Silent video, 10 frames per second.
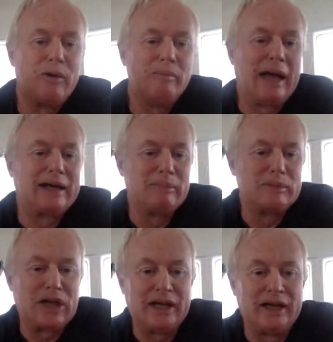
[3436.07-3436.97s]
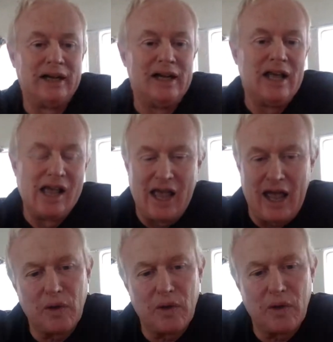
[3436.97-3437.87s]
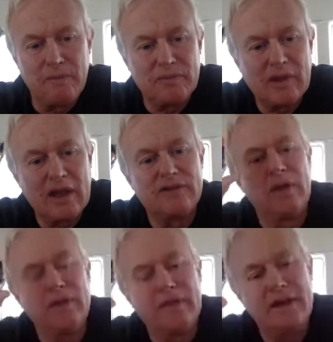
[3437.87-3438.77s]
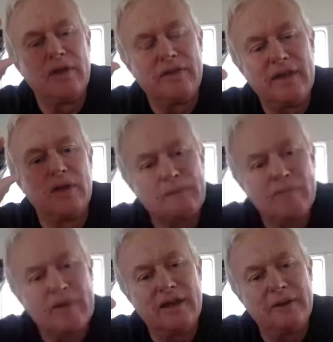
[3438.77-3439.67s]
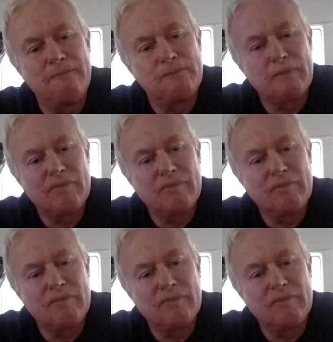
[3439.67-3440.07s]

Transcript: basically our Cro-Magnon side. And so the